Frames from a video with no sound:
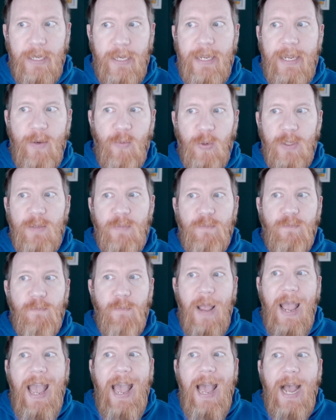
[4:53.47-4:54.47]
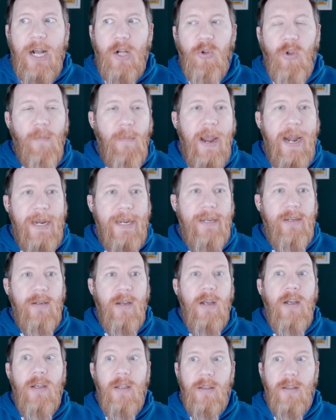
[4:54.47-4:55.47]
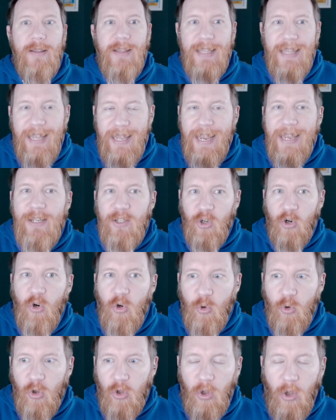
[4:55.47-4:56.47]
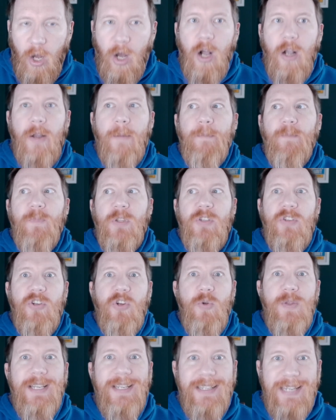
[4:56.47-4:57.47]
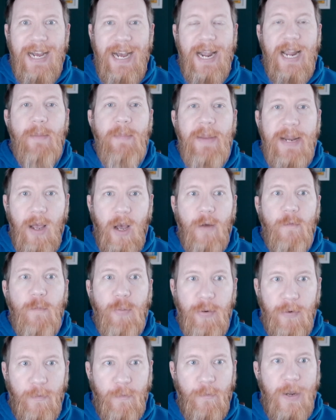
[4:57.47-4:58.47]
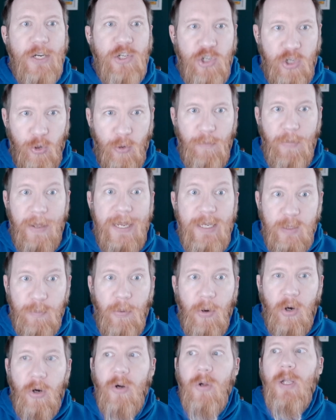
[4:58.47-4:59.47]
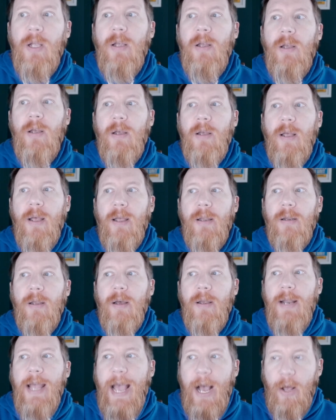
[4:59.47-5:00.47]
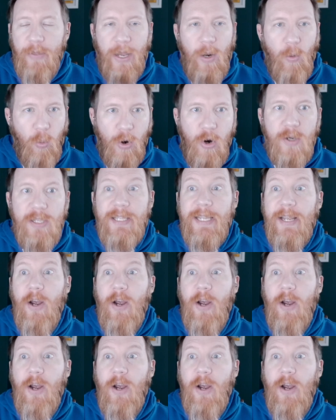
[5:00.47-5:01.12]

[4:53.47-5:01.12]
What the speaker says: He was acclimating the internal clock to the timing of professional baseball. and how that works. The